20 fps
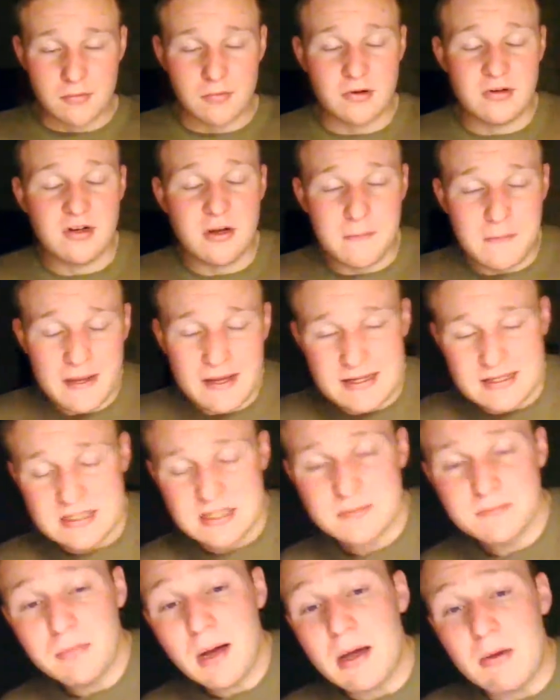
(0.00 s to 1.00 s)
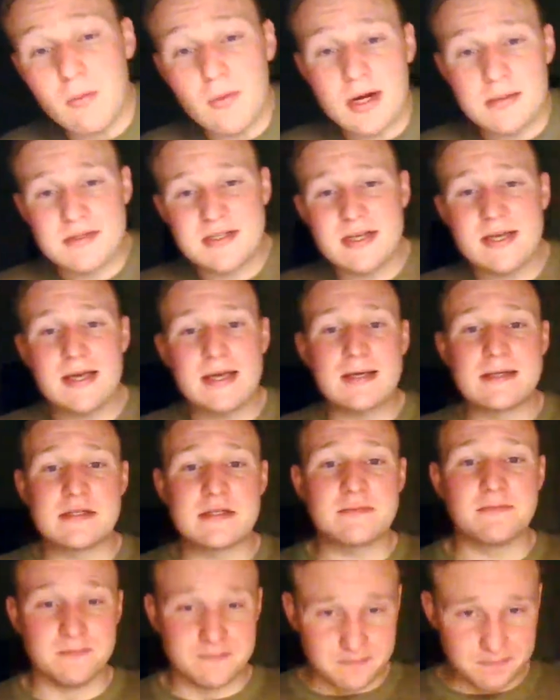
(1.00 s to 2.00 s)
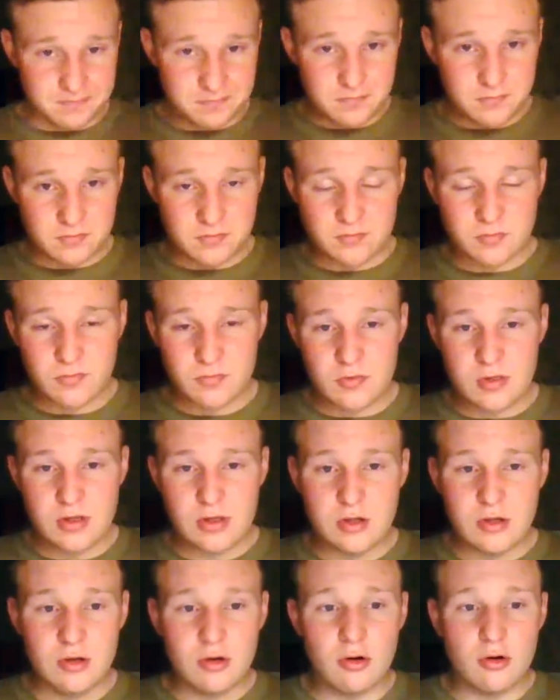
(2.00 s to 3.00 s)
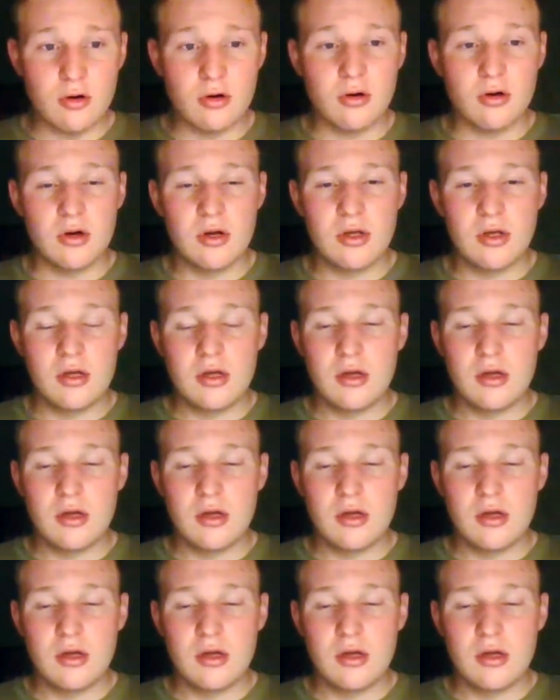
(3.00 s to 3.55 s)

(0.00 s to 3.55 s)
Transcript: Depends. But what I'm saying is your